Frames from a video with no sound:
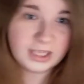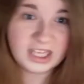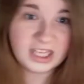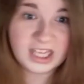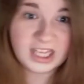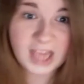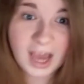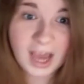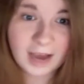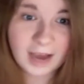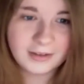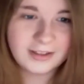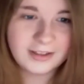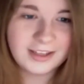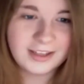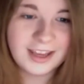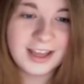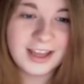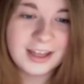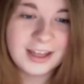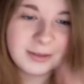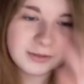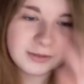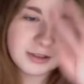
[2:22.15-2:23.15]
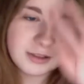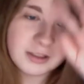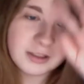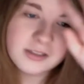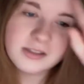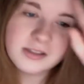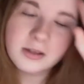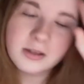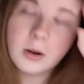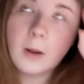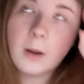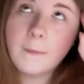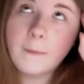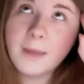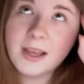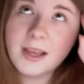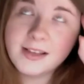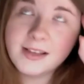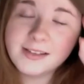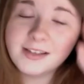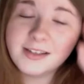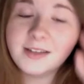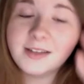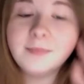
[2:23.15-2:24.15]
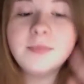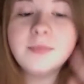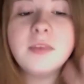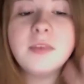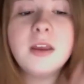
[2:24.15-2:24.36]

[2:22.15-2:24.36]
Yeah, that was good. So amazing.